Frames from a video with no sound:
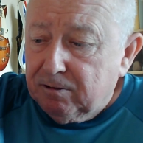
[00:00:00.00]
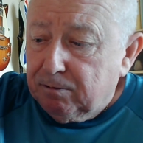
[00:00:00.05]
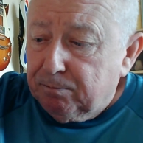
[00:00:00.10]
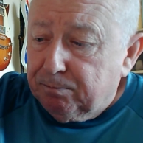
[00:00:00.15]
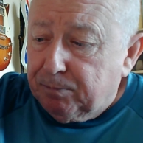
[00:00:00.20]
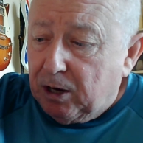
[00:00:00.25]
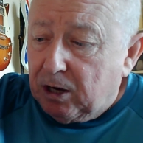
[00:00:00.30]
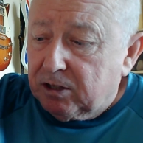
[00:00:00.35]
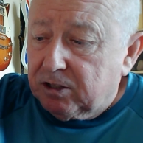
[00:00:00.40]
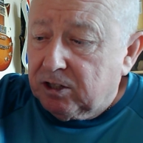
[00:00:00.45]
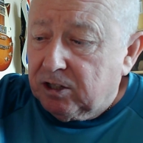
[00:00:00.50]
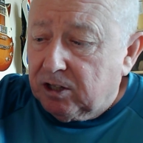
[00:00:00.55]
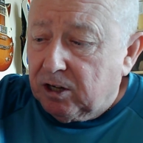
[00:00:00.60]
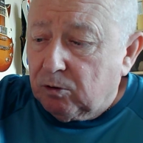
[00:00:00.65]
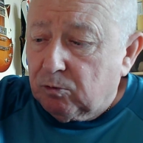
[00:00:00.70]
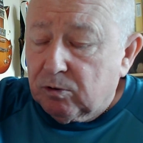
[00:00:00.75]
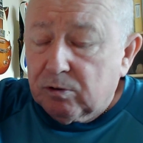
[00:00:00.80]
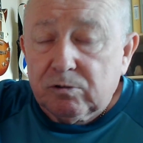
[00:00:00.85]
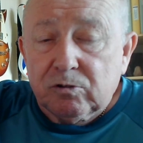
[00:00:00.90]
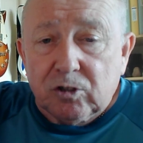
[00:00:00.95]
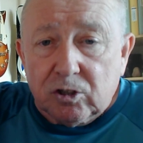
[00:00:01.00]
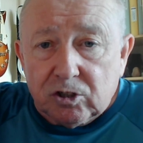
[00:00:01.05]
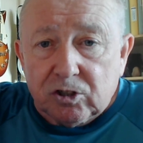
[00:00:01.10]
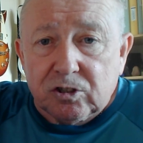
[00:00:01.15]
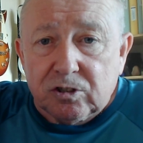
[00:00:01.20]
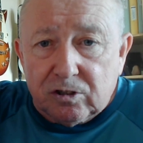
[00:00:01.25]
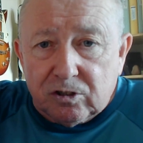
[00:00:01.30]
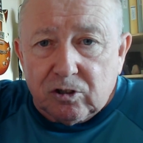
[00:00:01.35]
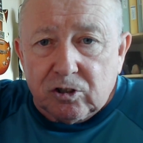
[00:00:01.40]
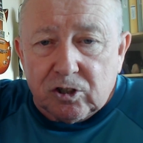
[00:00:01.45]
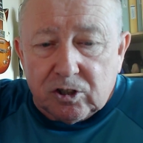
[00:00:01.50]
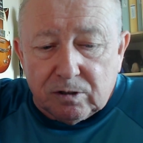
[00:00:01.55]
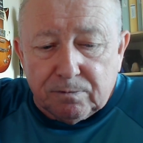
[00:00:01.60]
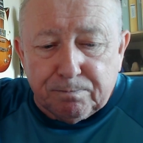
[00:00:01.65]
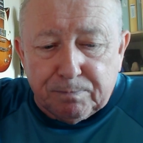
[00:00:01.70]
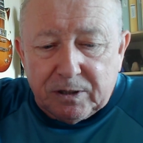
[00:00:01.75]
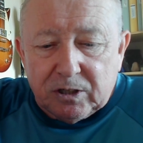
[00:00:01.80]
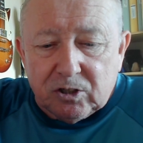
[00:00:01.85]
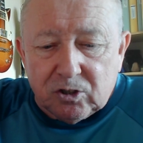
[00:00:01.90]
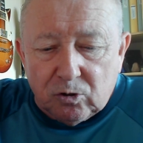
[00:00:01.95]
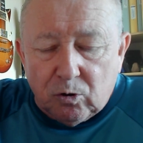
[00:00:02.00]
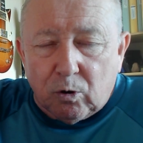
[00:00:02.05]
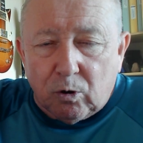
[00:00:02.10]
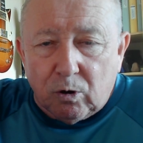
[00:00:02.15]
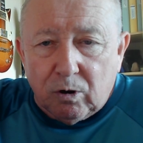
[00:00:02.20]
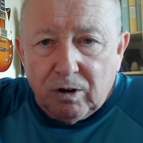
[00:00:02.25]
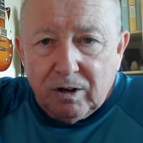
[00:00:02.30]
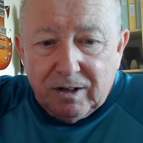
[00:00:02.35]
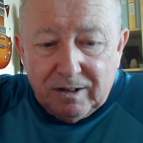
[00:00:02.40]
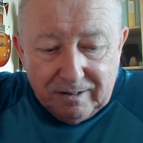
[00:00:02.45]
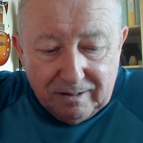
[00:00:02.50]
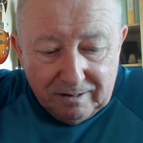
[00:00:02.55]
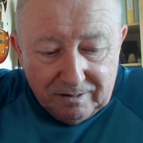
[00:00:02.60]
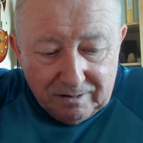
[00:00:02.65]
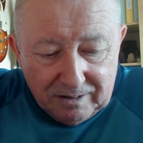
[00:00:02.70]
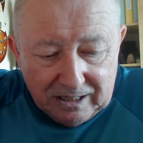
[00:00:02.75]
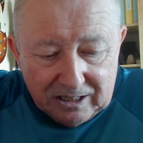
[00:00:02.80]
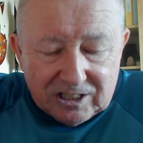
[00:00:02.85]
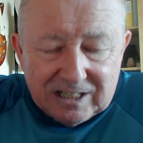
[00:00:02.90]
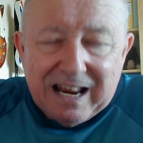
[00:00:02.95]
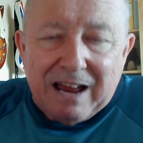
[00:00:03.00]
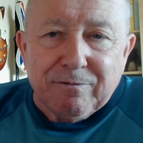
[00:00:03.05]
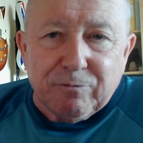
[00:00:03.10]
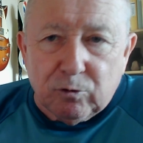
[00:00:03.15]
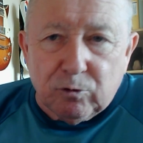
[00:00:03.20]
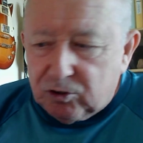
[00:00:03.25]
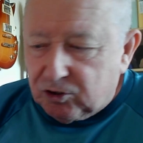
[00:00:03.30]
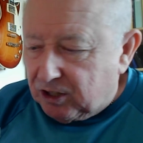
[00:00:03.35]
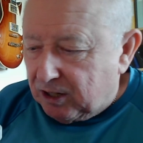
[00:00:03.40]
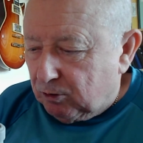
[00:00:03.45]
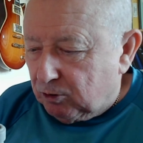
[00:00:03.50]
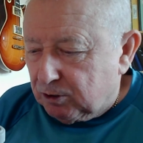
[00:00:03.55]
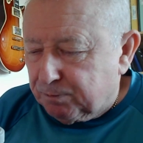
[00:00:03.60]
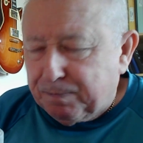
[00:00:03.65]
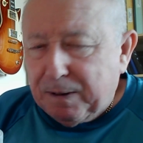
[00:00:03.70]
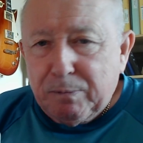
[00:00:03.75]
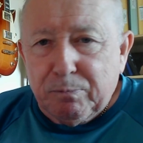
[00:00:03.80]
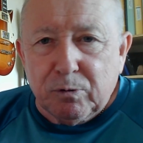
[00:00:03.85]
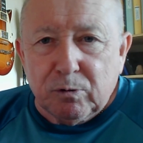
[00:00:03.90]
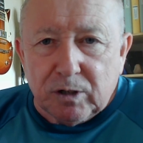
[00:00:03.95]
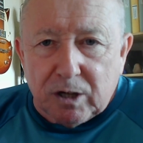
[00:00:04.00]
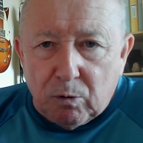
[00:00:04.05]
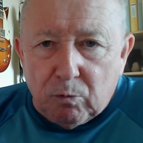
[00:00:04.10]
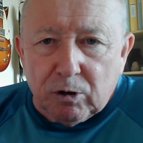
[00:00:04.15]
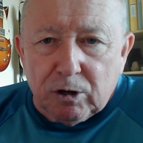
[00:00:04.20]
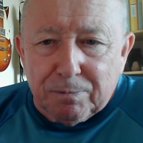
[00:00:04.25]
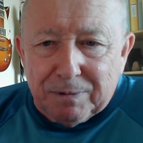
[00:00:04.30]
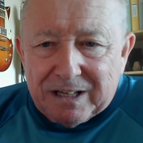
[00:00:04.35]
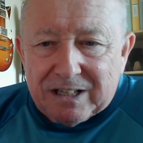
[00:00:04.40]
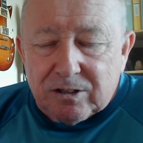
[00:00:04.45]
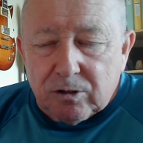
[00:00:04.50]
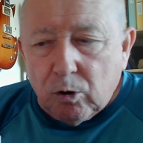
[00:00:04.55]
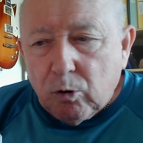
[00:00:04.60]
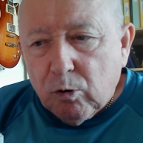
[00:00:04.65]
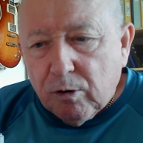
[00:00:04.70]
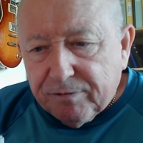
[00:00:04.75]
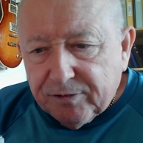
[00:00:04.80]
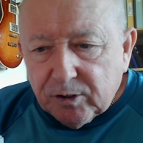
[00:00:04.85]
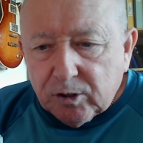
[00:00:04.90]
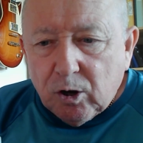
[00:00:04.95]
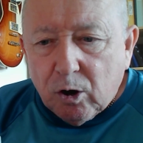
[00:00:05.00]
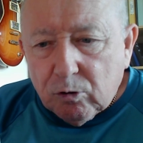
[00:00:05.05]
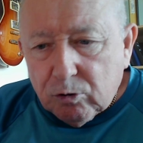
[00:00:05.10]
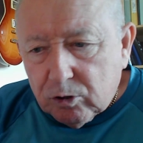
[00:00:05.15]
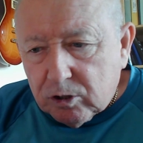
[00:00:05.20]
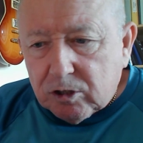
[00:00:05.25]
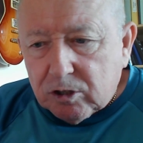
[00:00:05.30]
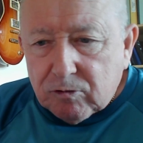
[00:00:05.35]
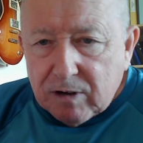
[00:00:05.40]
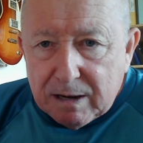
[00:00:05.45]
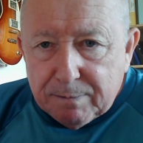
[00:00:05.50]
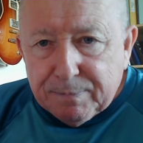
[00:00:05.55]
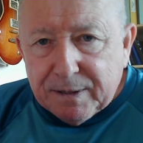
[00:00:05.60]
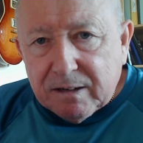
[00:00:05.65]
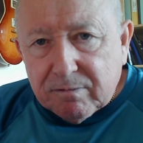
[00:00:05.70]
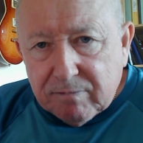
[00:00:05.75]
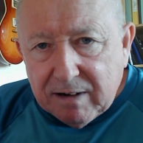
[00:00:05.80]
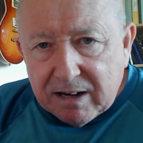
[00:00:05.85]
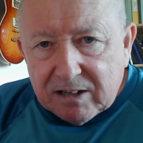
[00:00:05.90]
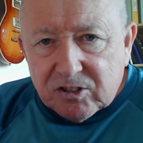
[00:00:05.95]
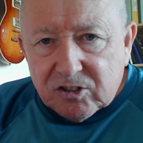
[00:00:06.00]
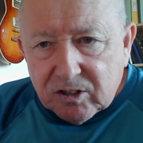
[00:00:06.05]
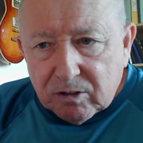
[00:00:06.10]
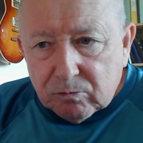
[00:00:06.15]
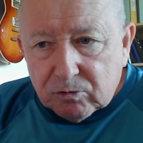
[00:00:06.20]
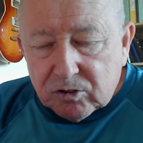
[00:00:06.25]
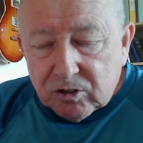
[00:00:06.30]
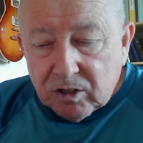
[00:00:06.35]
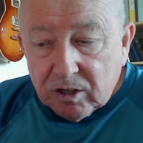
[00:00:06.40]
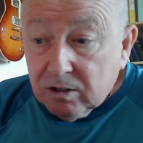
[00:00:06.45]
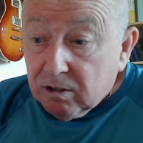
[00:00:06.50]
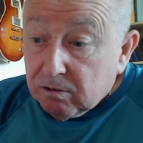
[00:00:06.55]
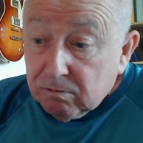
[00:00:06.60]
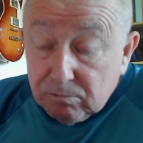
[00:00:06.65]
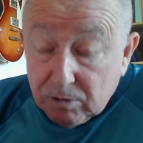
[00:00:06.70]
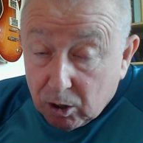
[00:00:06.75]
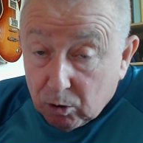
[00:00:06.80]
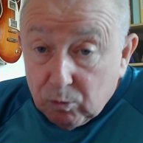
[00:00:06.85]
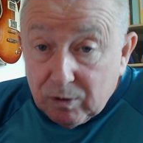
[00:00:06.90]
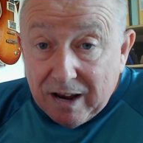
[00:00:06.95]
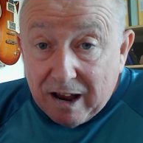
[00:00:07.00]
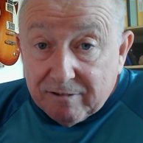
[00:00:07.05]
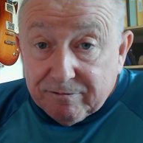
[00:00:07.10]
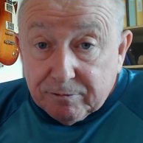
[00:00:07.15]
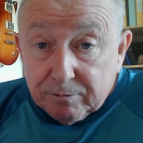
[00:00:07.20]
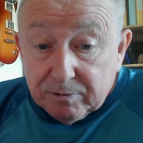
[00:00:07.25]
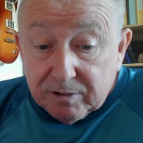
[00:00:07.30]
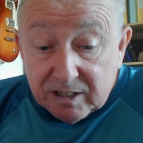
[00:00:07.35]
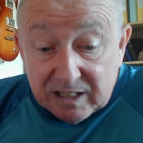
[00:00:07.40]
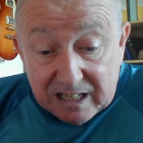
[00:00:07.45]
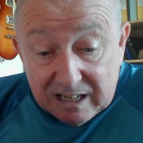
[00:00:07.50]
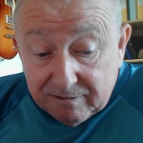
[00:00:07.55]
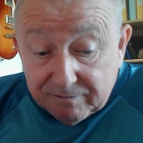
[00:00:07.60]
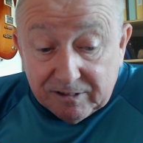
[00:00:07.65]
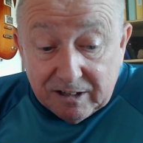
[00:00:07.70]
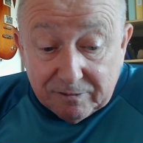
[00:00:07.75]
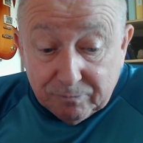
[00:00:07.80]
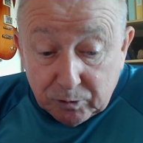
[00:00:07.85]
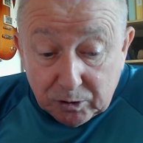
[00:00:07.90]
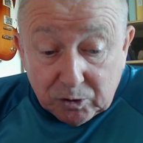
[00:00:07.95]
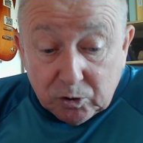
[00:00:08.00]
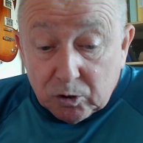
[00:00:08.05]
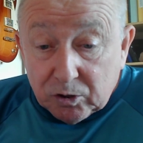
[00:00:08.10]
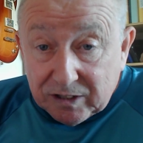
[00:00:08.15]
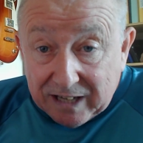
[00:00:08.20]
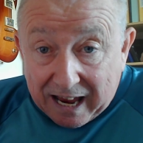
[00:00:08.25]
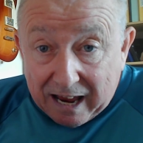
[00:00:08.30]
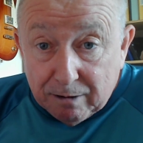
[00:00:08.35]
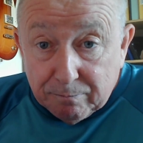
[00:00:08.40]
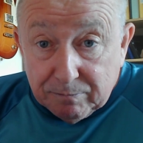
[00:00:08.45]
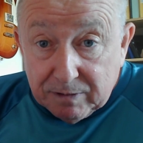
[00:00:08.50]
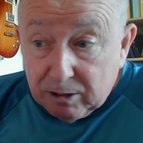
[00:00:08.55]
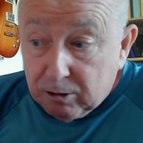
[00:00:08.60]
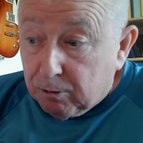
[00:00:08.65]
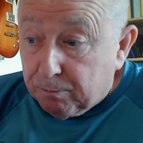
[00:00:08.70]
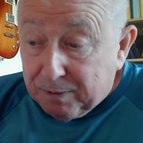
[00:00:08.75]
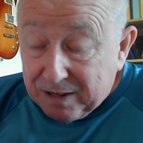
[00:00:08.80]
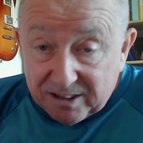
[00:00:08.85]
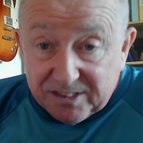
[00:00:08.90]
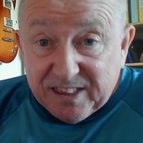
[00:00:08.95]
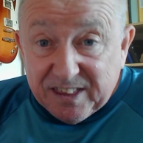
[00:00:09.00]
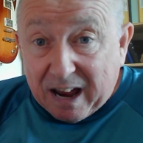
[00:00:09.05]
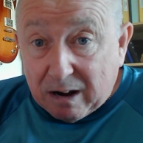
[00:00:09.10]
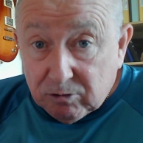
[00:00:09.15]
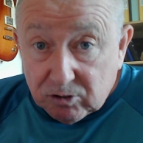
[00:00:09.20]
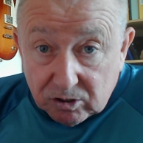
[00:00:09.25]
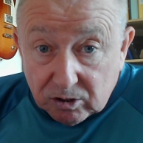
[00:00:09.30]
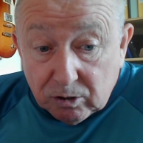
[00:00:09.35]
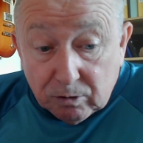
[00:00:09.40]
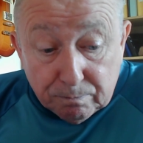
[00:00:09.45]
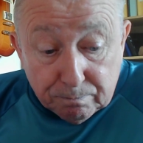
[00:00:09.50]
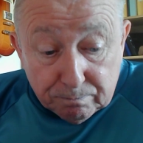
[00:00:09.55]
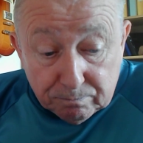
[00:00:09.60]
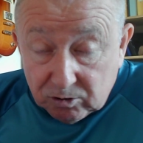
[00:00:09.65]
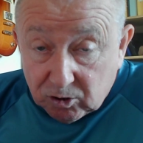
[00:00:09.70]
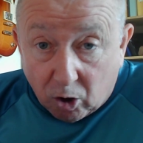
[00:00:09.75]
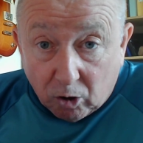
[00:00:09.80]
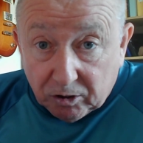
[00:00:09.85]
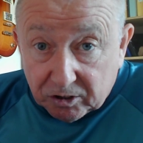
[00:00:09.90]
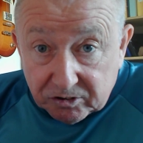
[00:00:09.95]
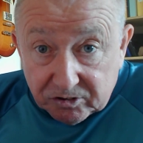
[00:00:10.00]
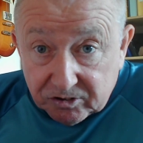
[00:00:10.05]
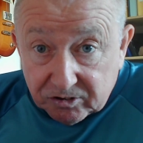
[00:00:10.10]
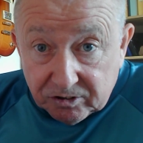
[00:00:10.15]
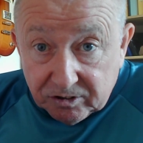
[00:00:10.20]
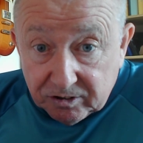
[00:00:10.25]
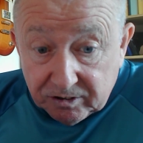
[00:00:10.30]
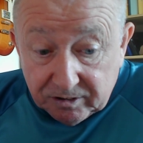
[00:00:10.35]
But just to be sure, these level seals, people go on about, oh, have you got those great big red seals? No, we haven't. And even if we could get them, it would be $1,000,